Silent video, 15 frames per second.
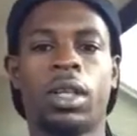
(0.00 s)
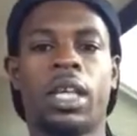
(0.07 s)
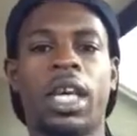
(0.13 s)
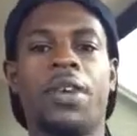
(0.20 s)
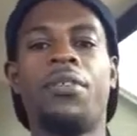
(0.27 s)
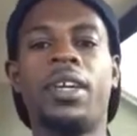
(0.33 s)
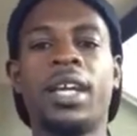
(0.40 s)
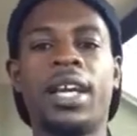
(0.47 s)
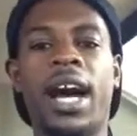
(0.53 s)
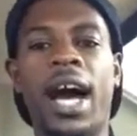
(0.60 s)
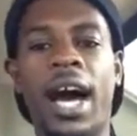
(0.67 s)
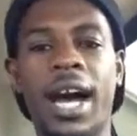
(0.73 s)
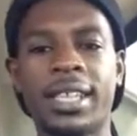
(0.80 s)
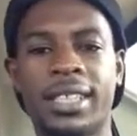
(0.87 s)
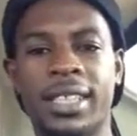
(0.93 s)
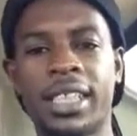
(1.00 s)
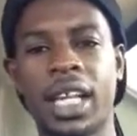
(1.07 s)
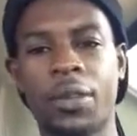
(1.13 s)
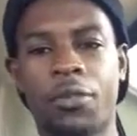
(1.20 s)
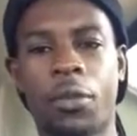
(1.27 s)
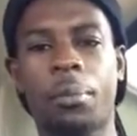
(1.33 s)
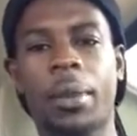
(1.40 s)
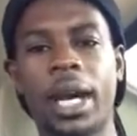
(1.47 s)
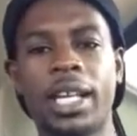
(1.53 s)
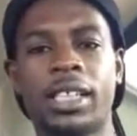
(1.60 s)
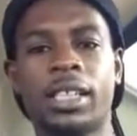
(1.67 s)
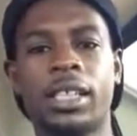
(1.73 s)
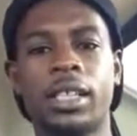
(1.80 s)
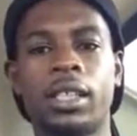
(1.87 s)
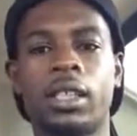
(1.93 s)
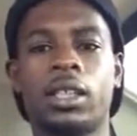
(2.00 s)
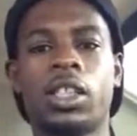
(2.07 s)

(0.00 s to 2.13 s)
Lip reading: giving guys this information